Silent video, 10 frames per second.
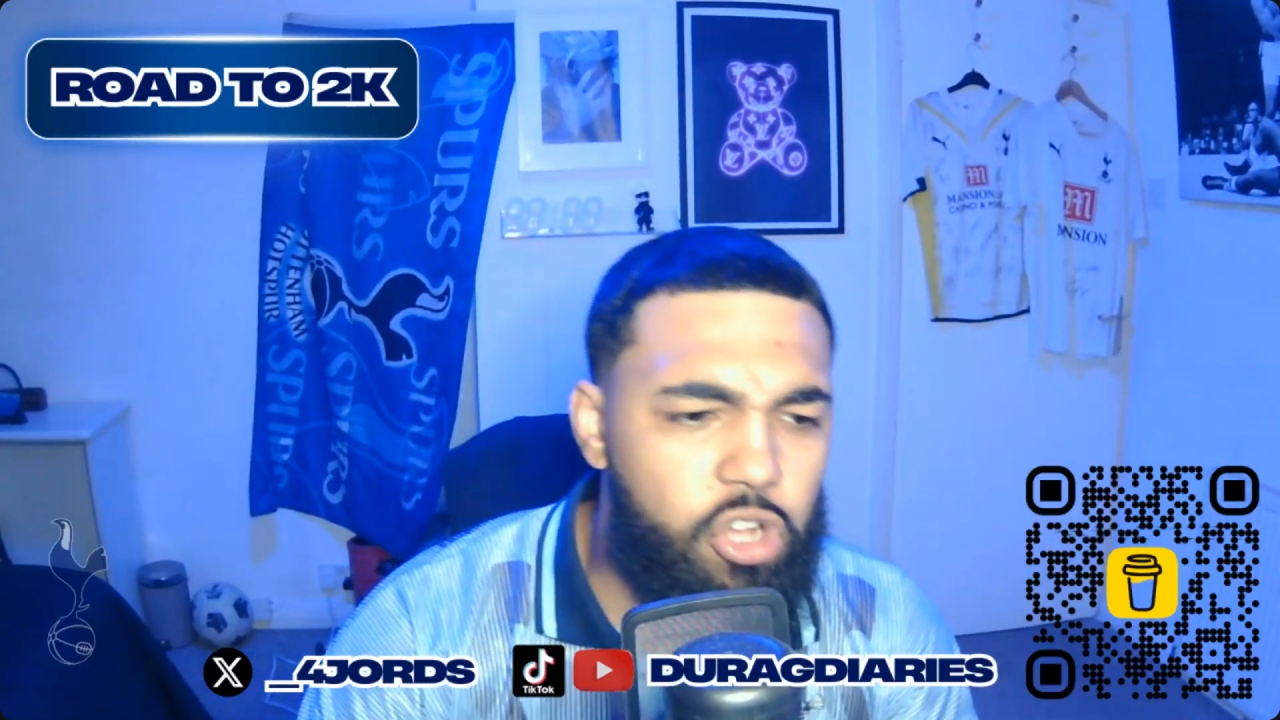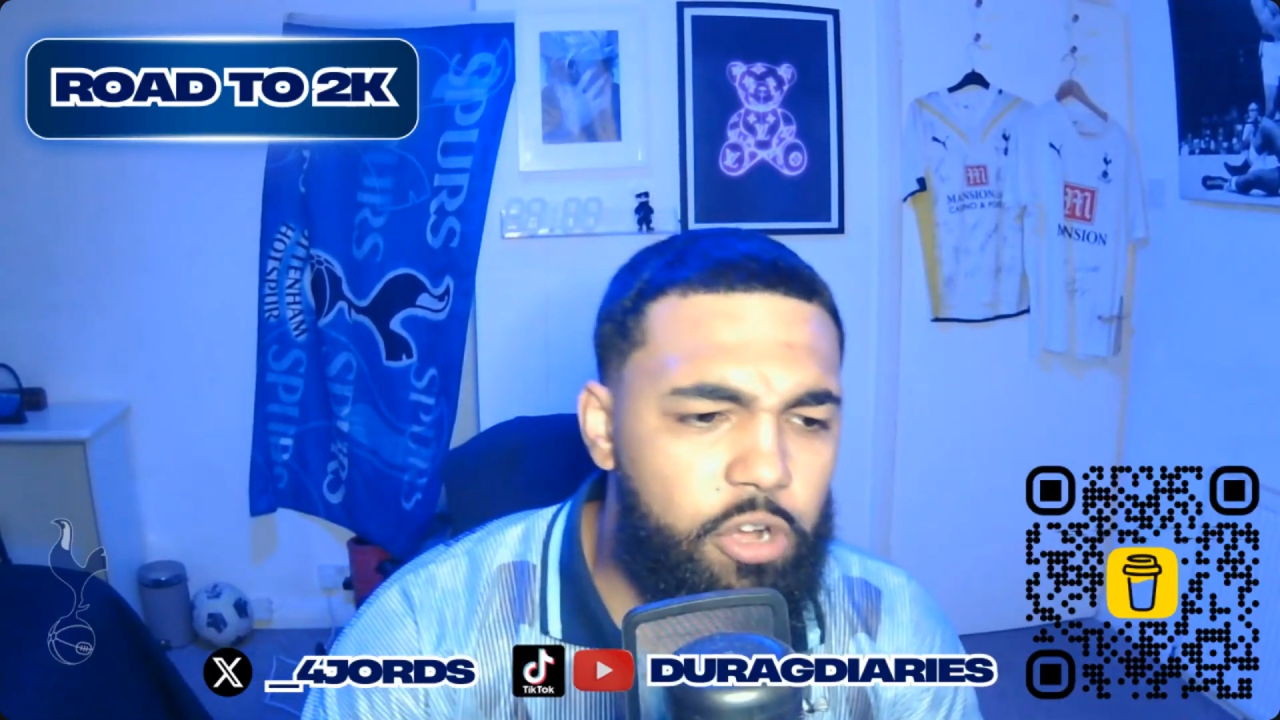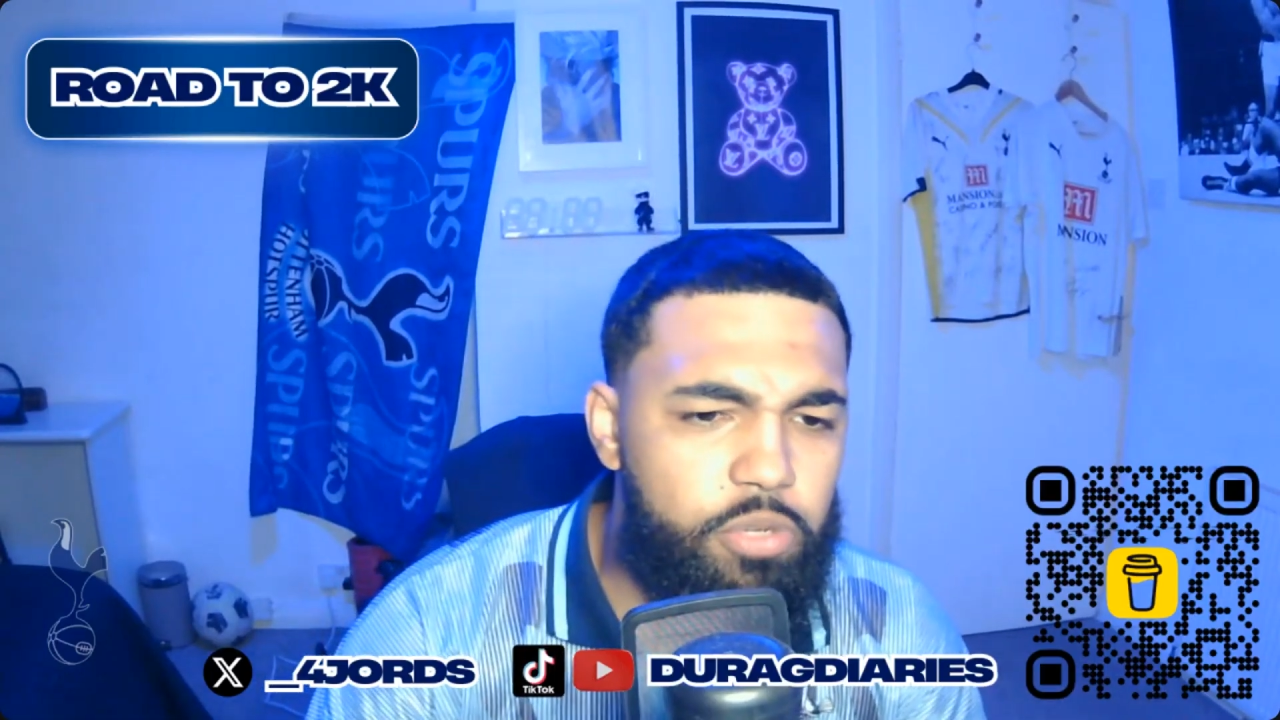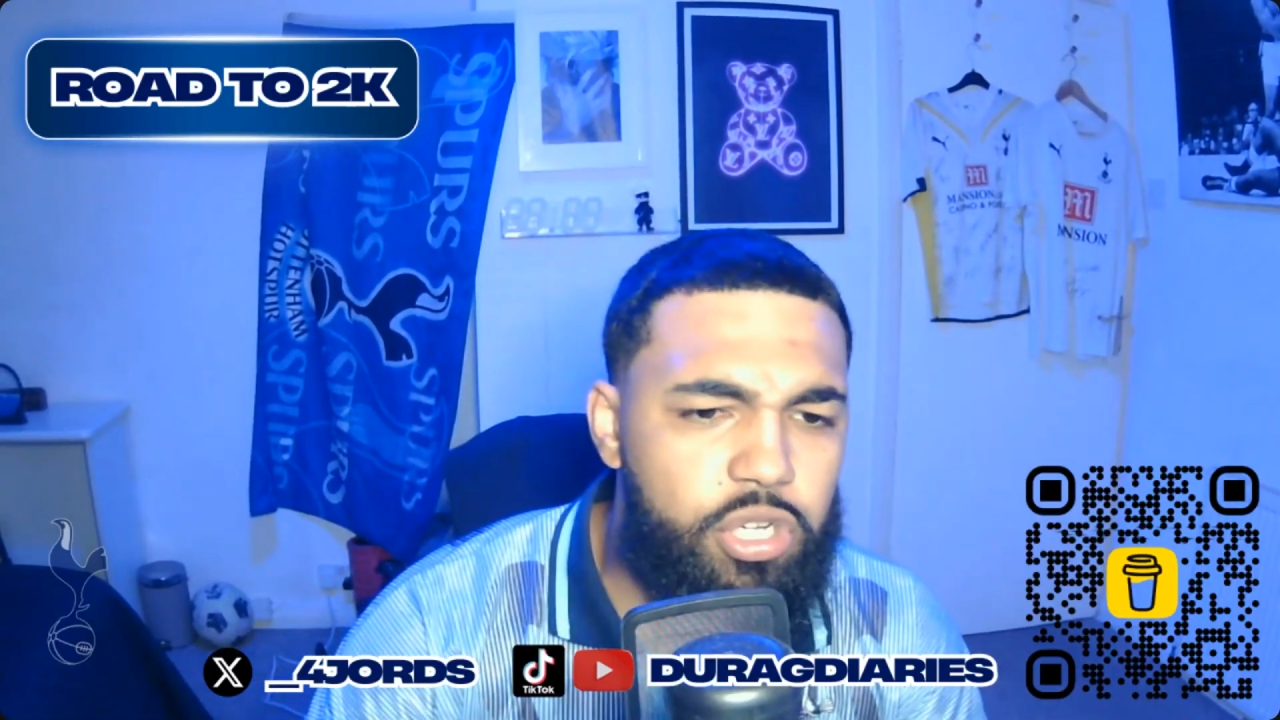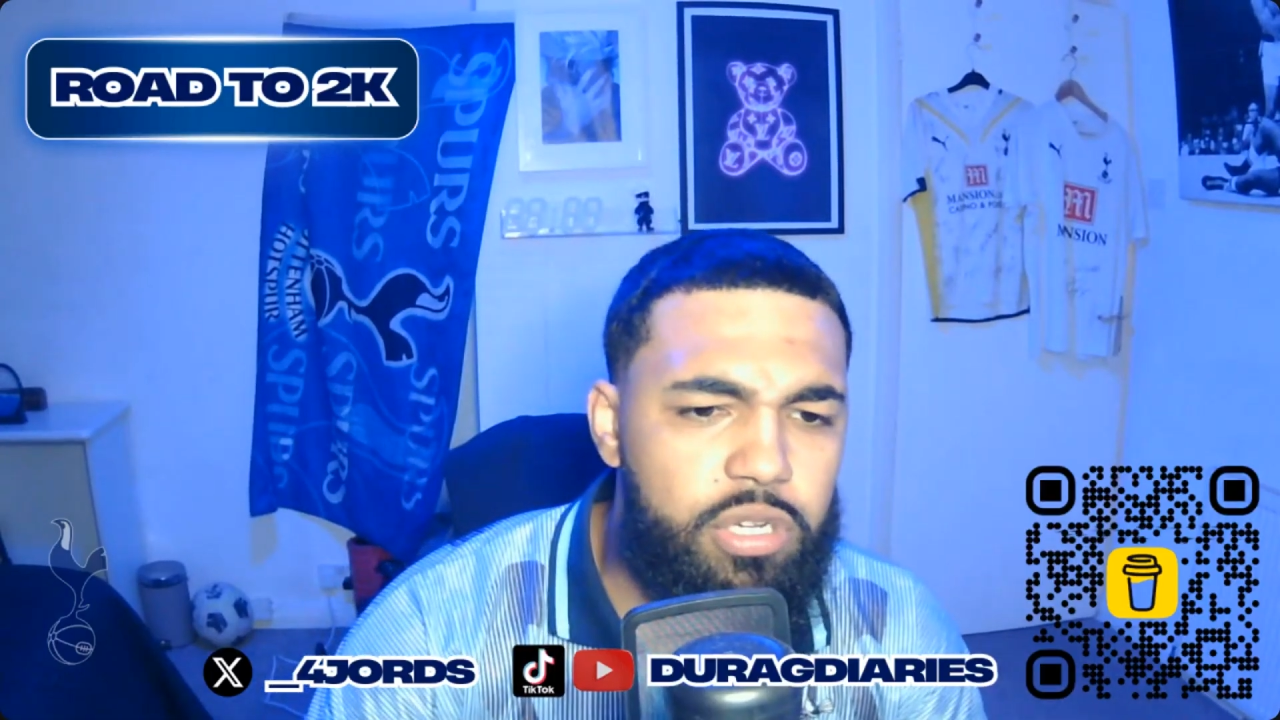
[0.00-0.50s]

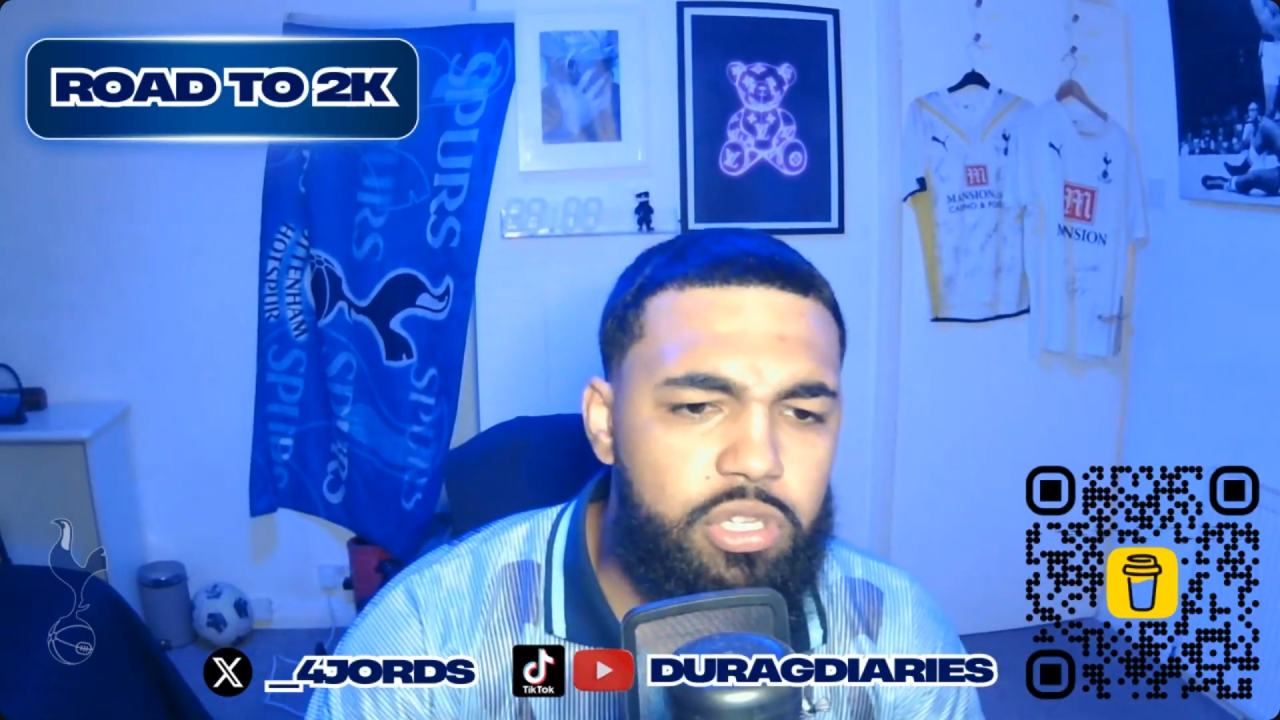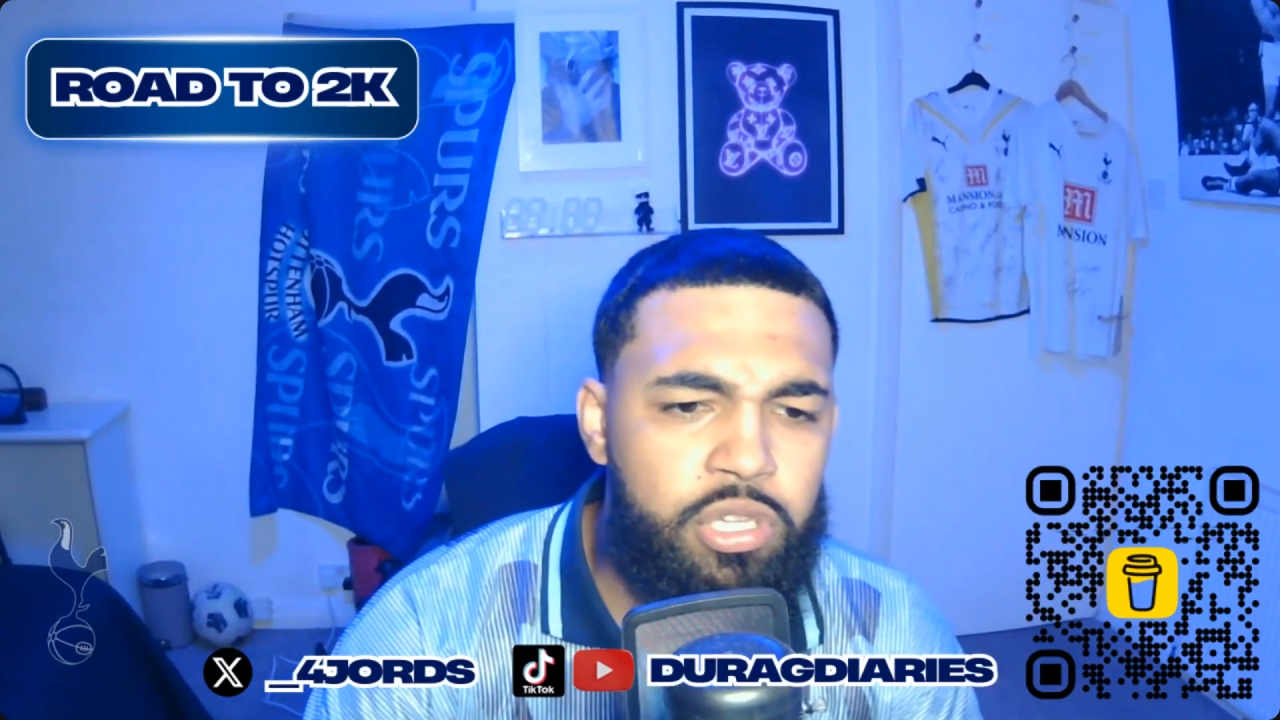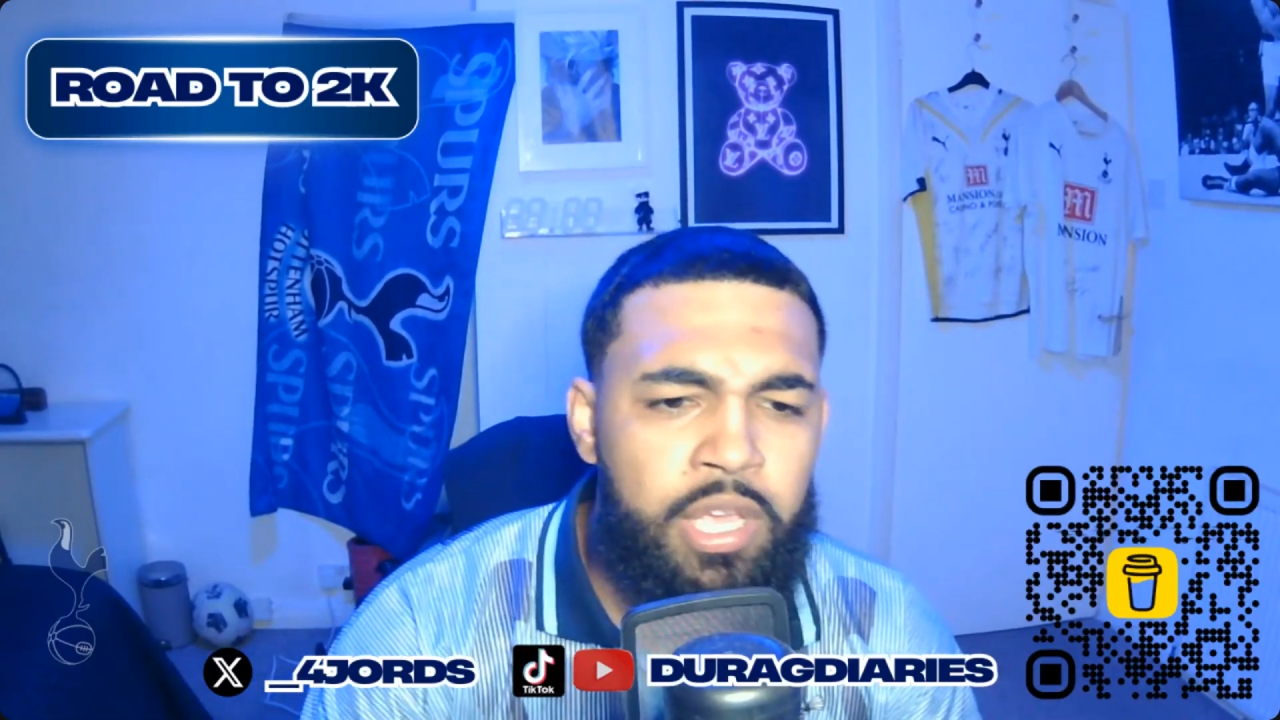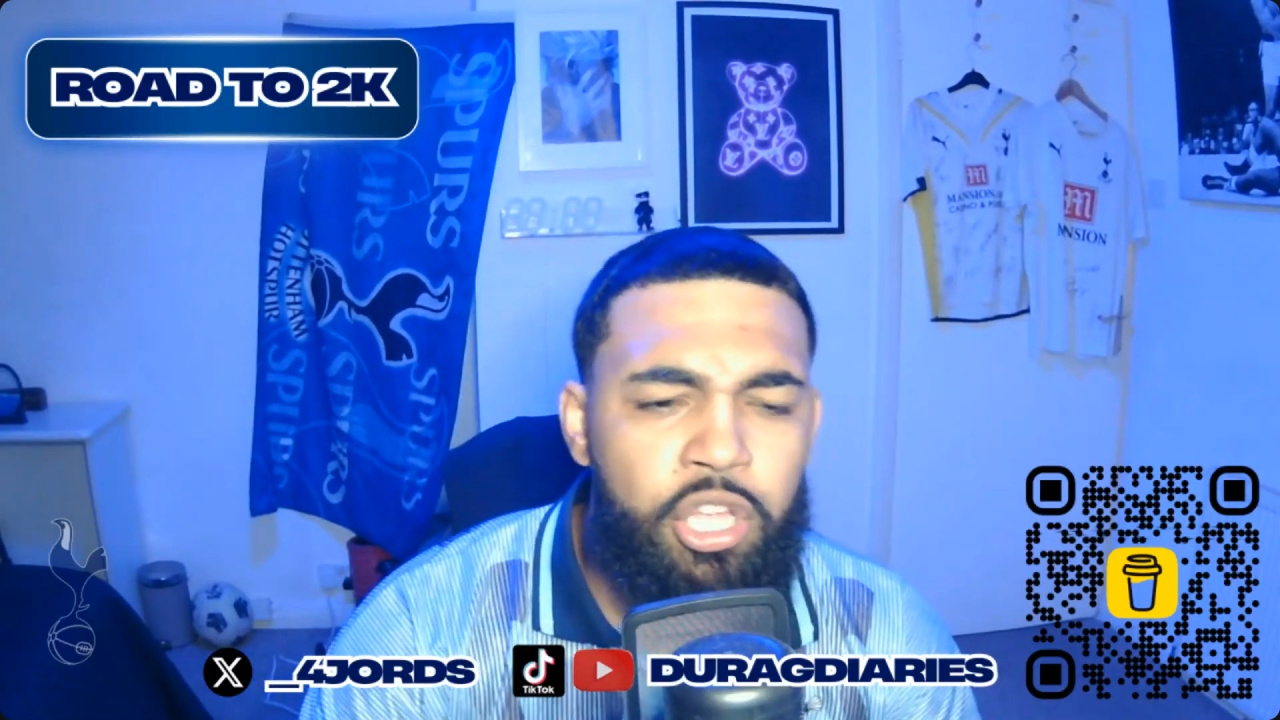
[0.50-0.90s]
options